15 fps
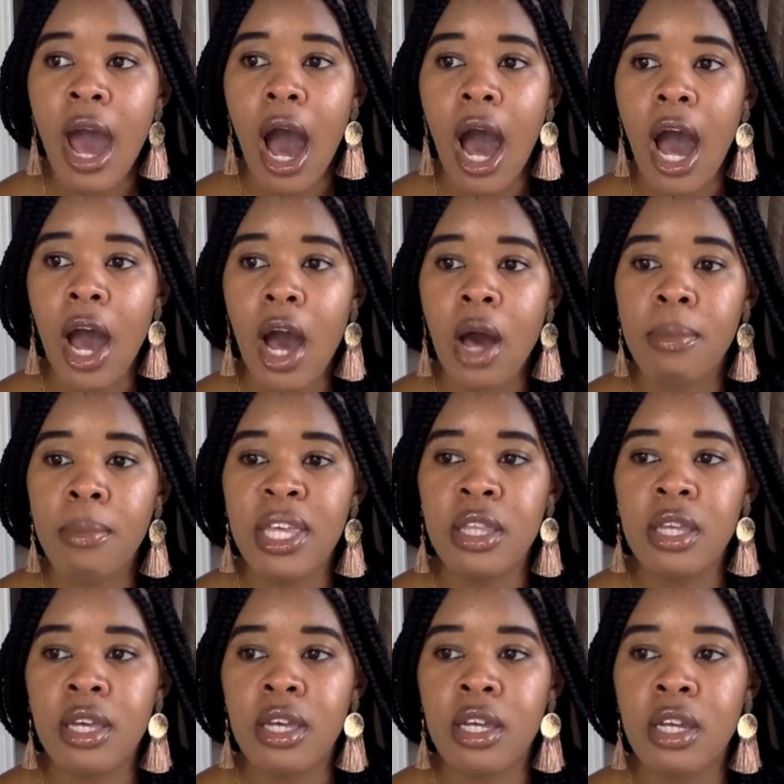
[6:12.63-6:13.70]
And
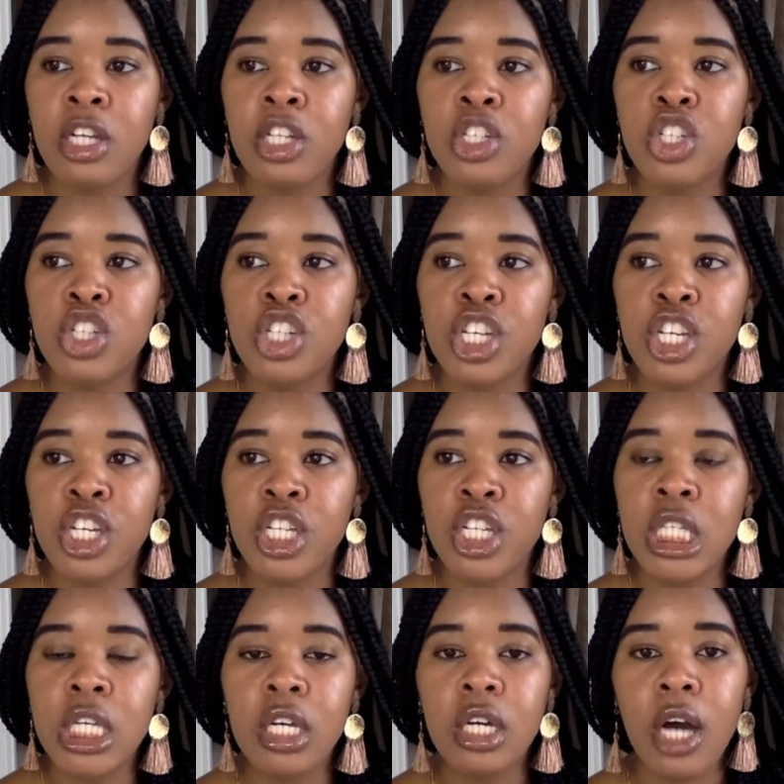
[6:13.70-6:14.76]
then she
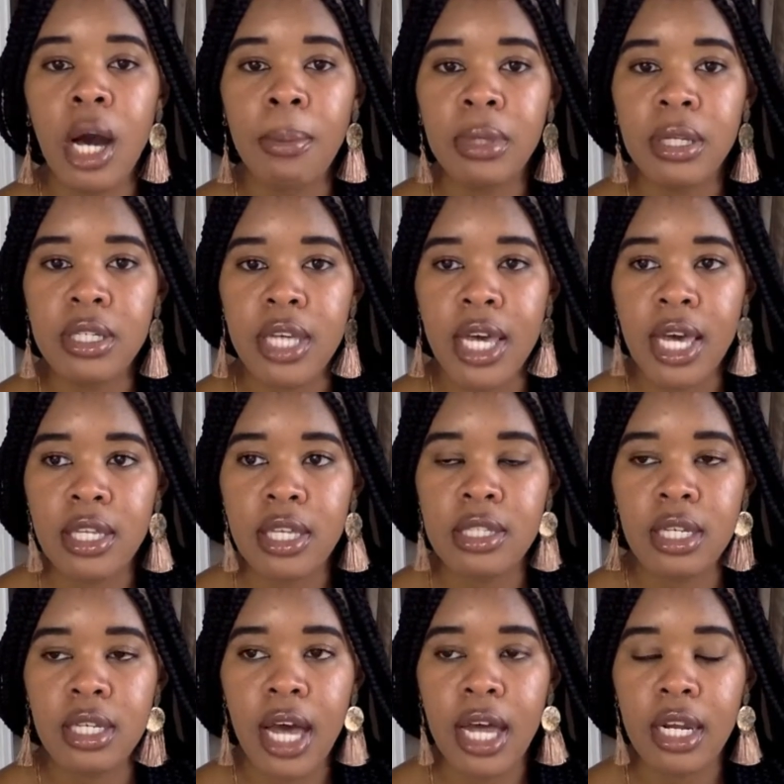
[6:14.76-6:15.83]
took a couple of days
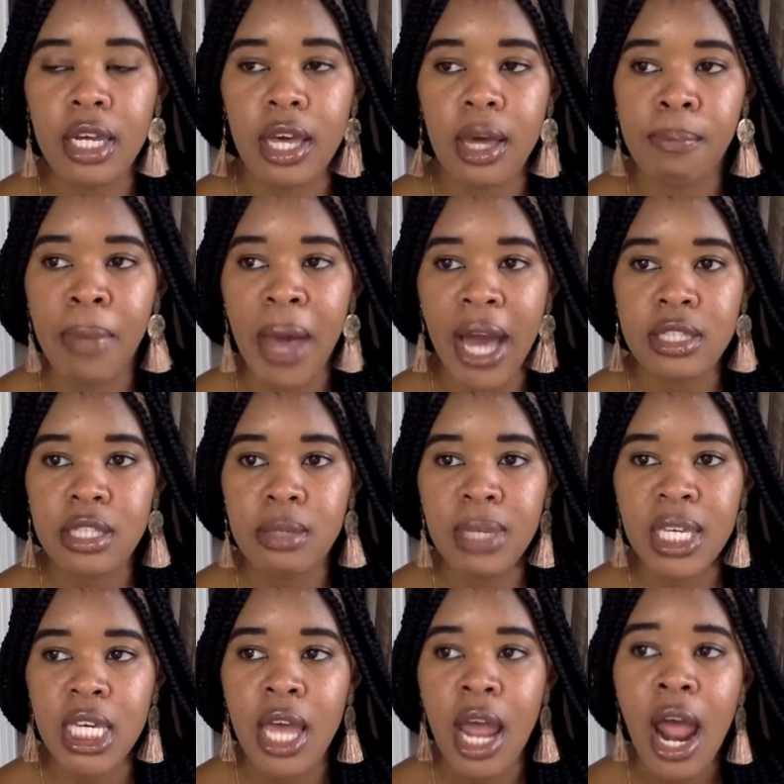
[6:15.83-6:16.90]
to kind of get back to
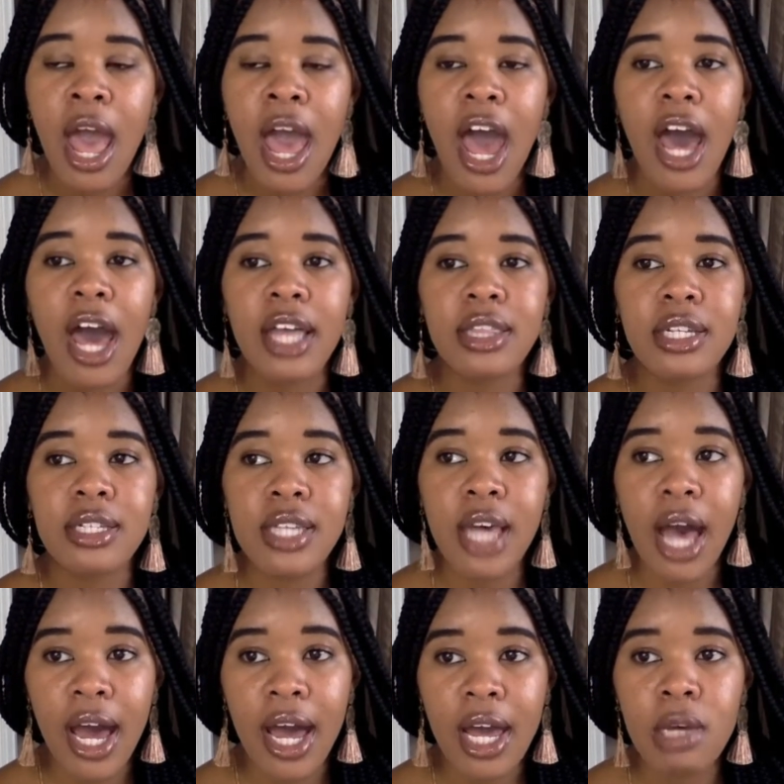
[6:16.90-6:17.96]
me. At the
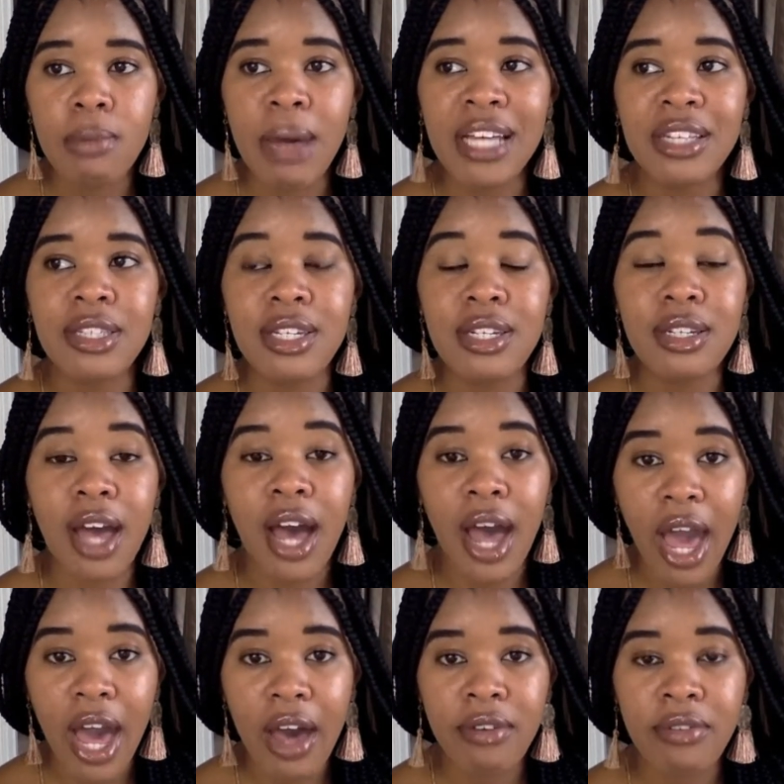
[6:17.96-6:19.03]
time, I did not
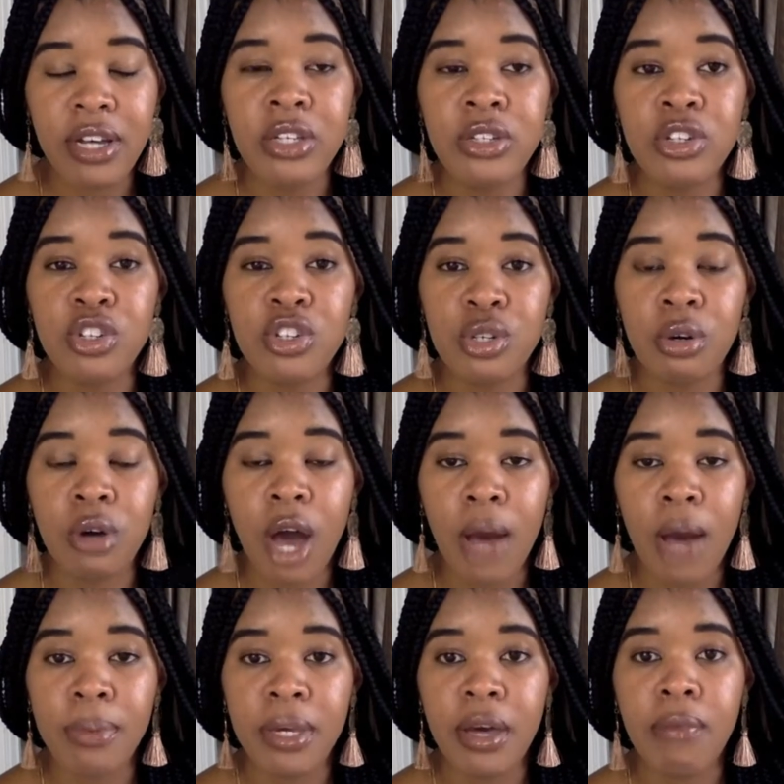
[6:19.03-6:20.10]
have a digital
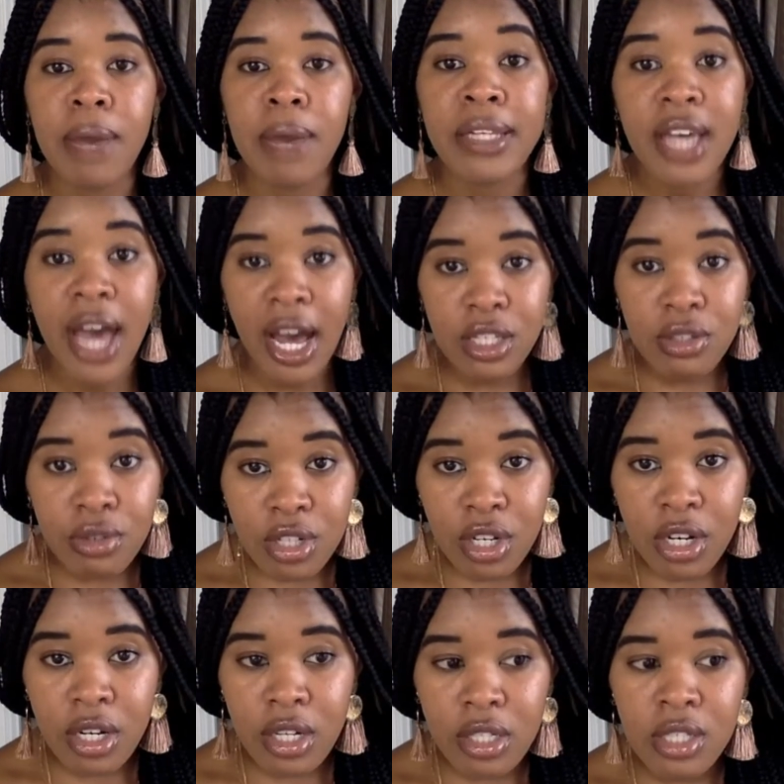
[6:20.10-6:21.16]
copy of my tax
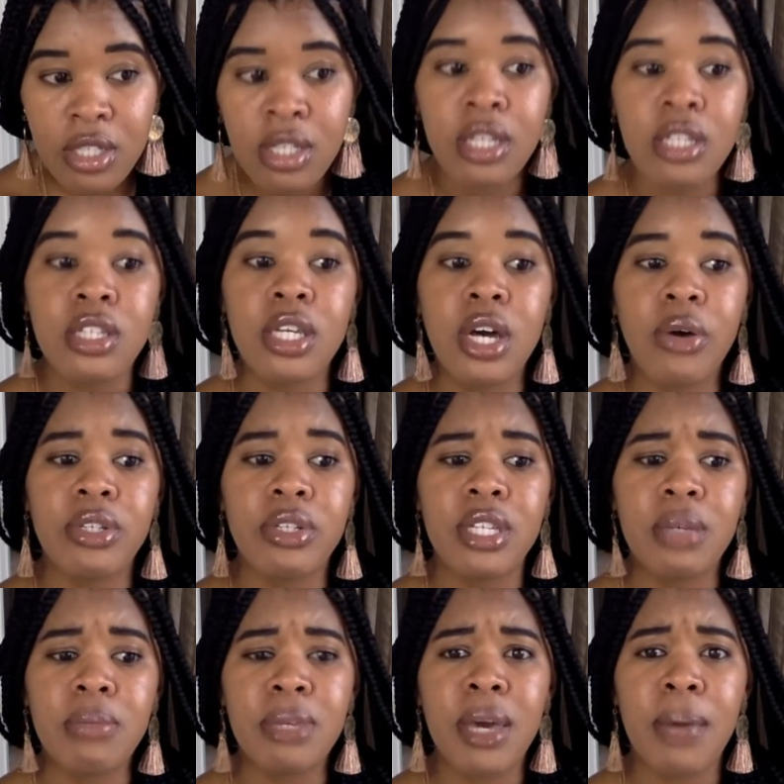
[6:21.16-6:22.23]
returns. And so it
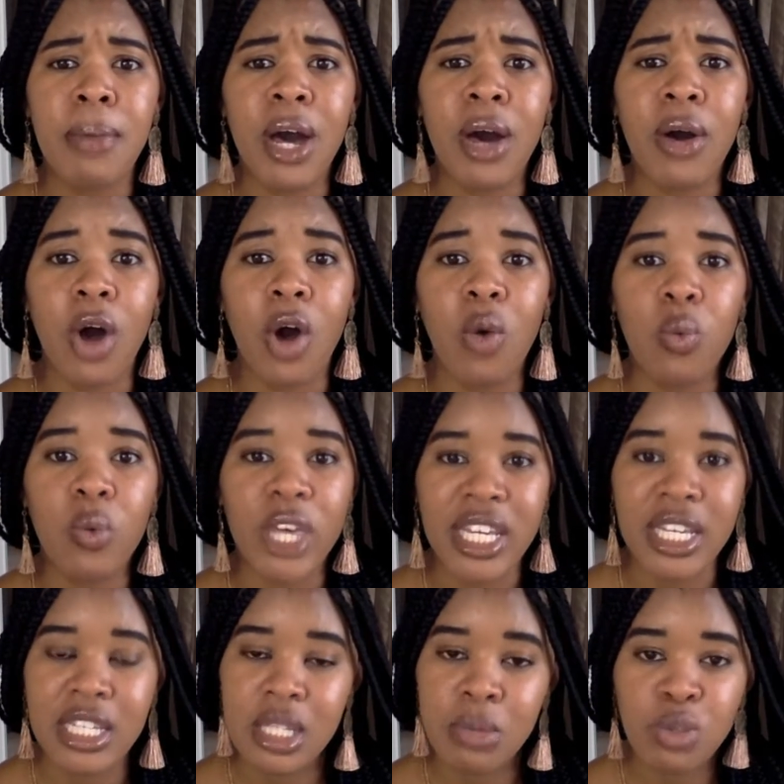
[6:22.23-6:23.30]
took me about a week
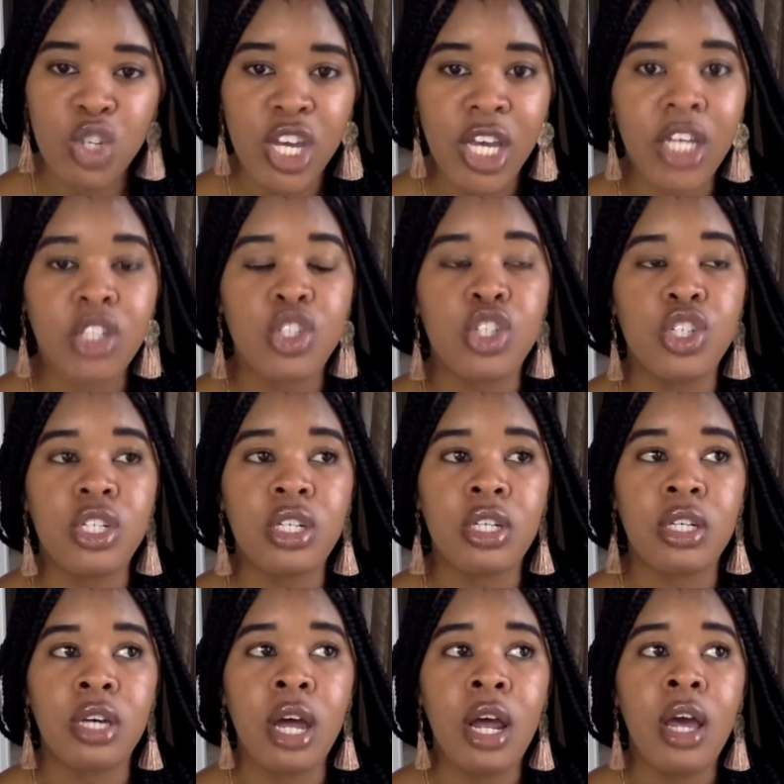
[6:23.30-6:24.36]
and some change
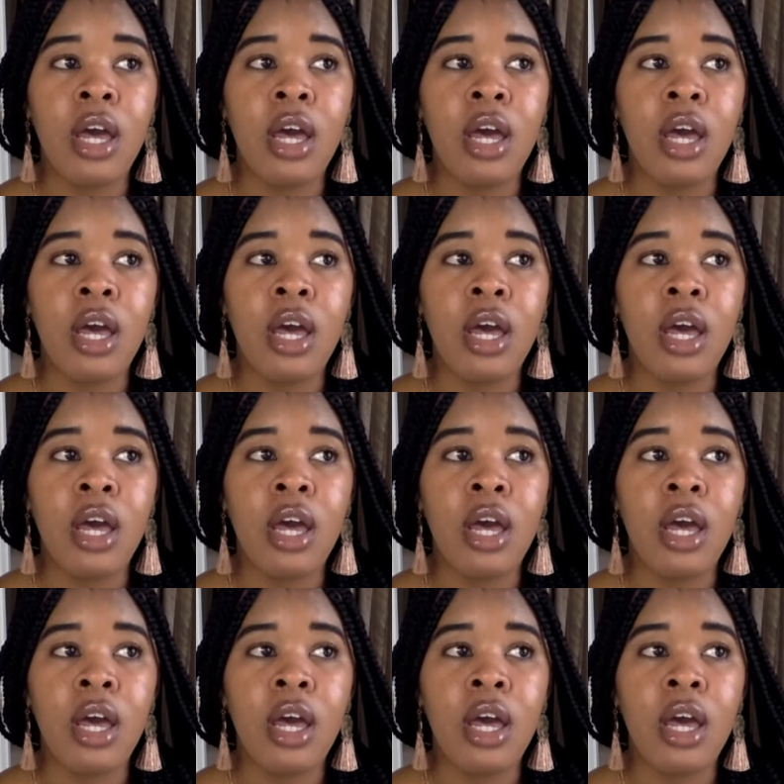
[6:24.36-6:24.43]
to